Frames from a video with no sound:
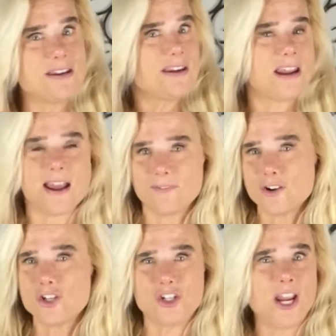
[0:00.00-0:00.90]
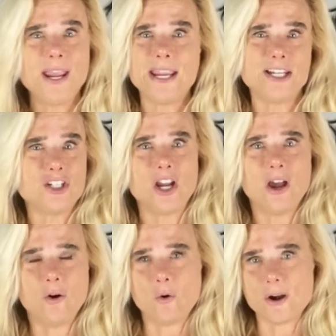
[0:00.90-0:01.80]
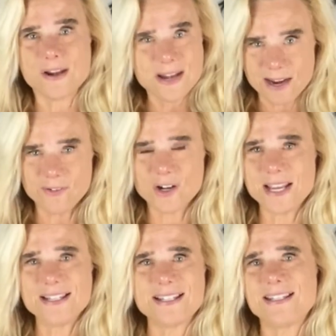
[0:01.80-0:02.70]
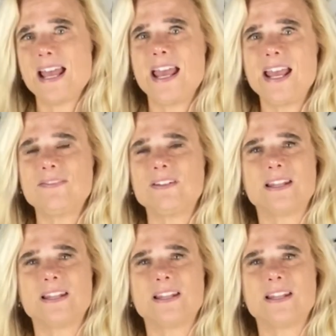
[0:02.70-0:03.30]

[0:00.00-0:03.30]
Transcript: never change or never get saved.